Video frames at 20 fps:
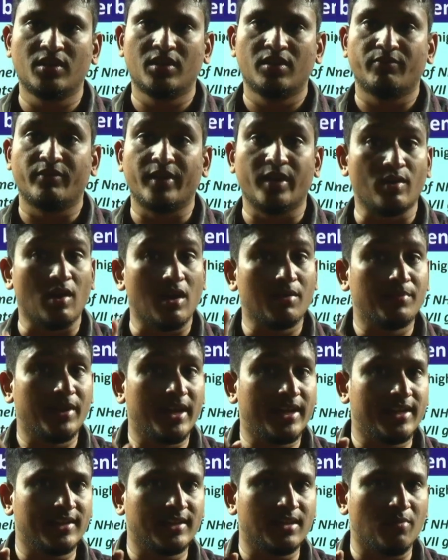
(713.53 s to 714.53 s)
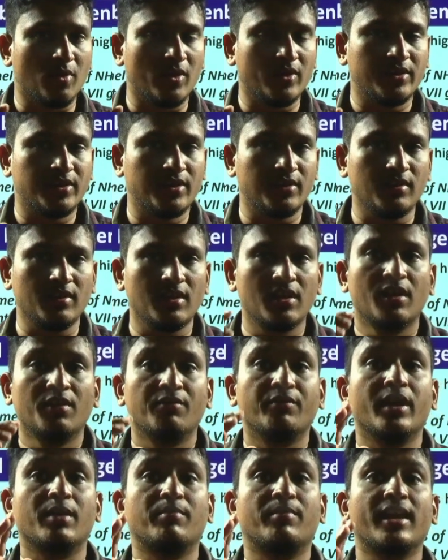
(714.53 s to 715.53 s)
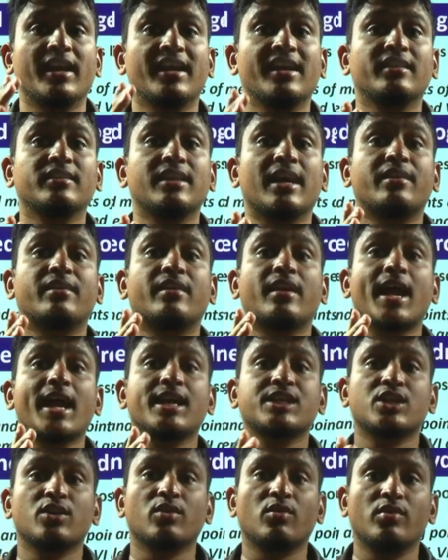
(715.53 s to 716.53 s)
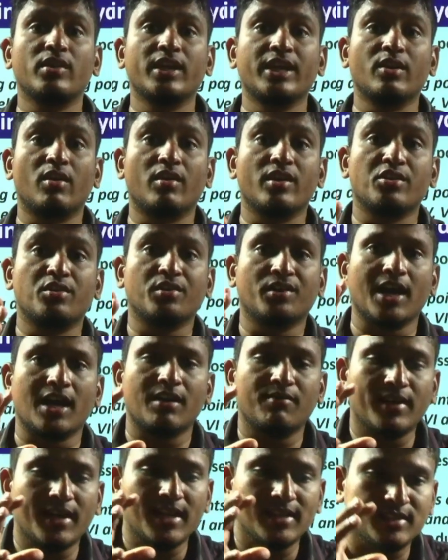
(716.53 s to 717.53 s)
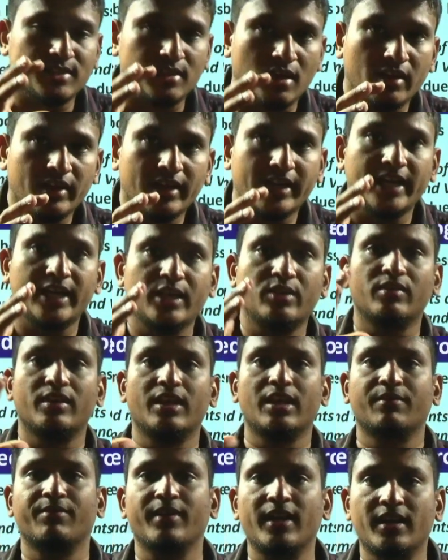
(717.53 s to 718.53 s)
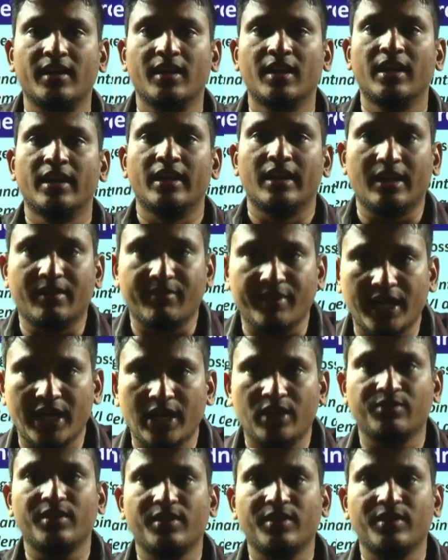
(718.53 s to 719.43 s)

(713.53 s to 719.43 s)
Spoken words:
We are not breaking the molecule, we are breaking the attraction only in order to convert a solid into liquid, liquid into a